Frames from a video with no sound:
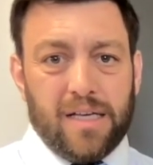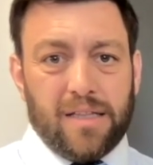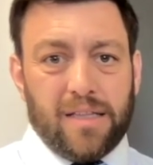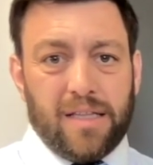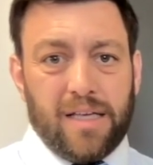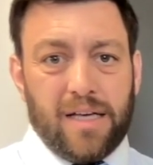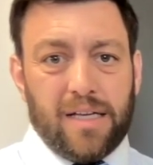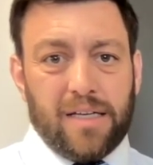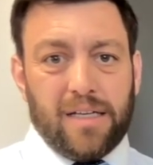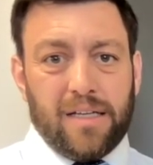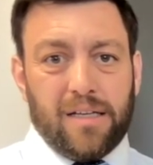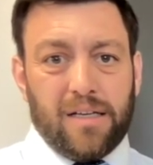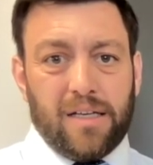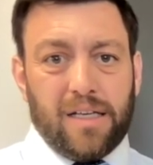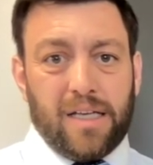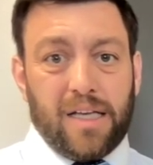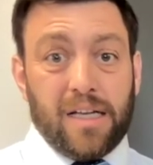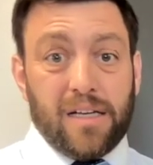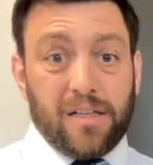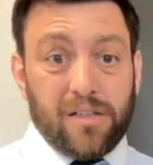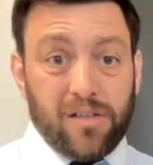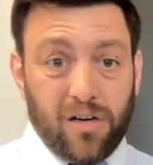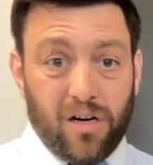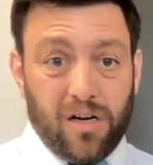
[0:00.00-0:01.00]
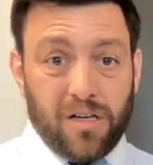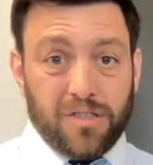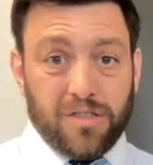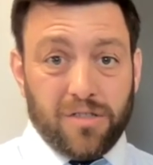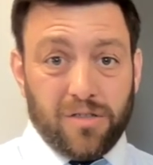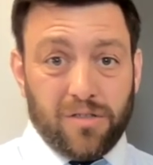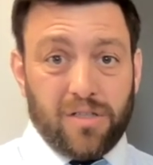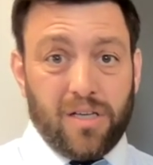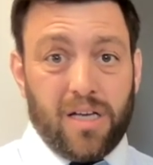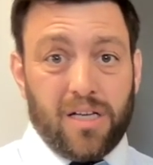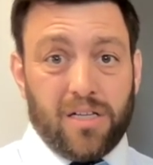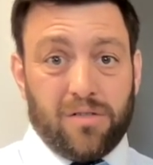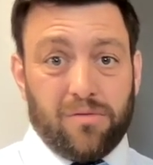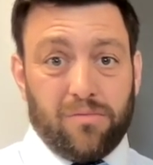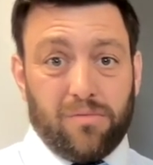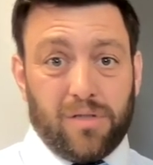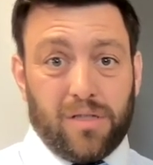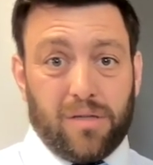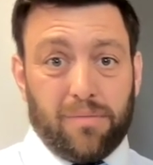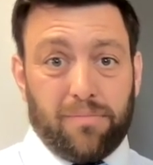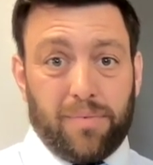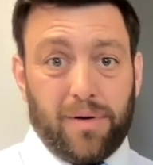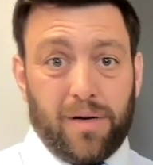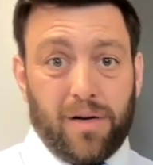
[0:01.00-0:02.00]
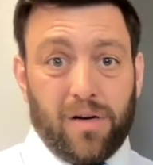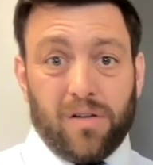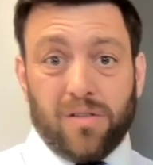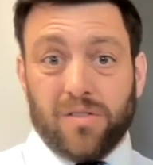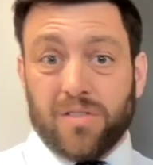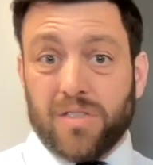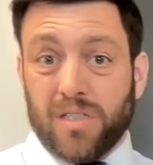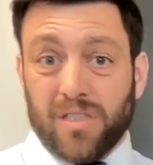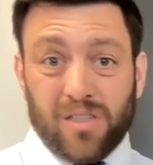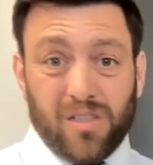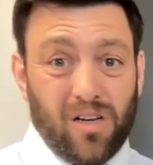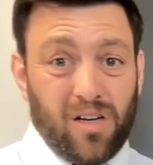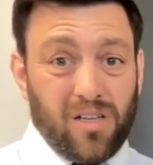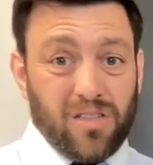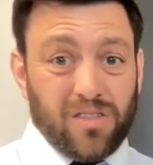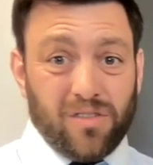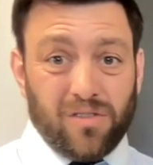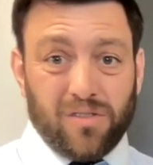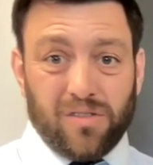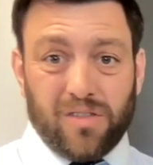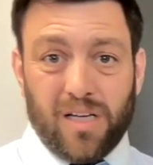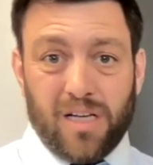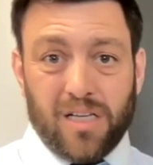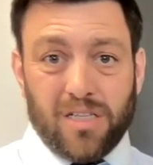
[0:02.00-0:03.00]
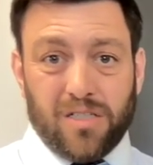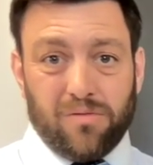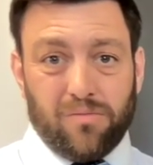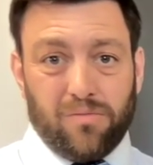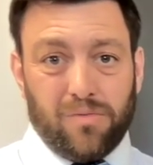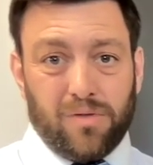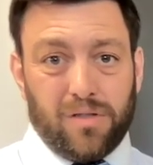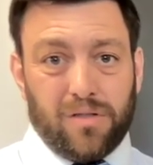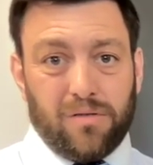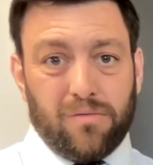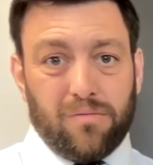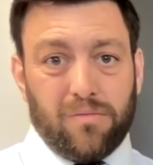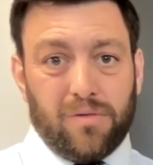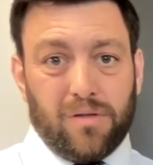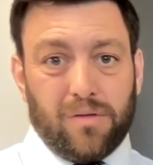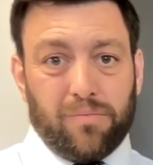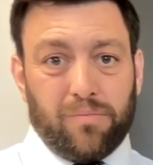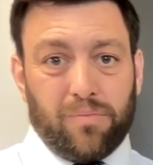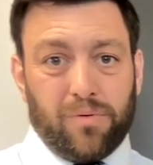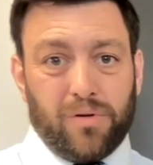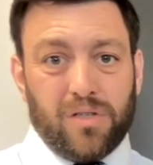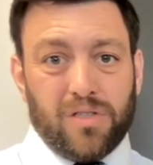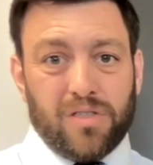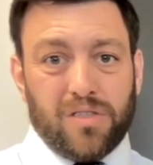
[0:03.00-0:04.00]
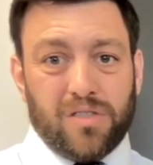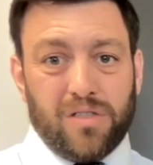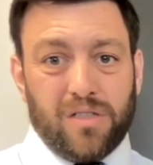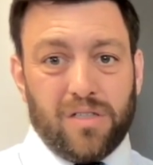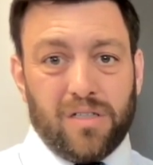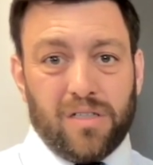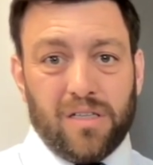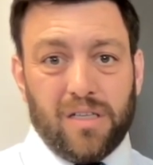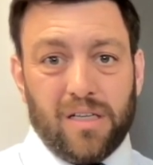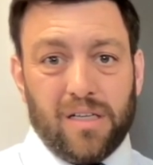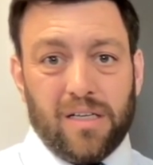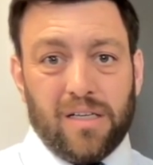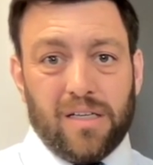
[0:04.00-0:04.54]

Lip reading: Then in consultation with the parents, in consultation with priesthood,